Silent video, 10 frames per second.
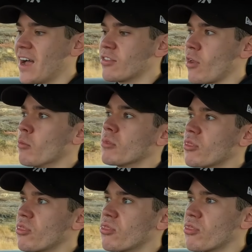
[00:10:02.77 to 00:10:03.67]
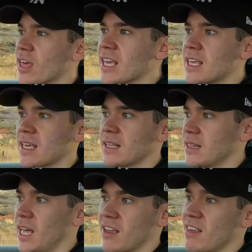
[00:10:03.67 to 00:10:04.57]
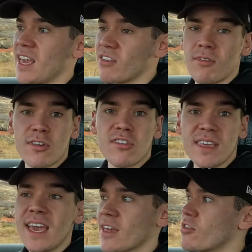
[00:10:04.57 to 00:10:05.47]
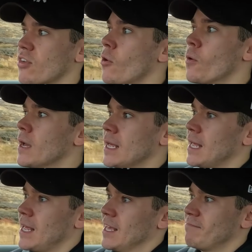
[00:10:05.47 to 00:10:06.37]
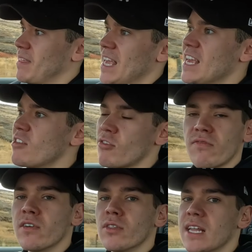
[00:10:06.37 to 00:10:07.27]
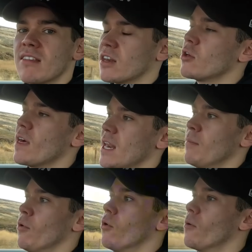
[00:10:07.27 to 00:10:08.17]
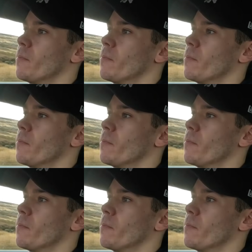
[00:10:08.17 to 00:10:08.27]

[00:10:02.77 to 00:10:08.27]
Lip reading: I don't think, like I say, it scratches the itch. So he doesn't feel the need to do that anymore.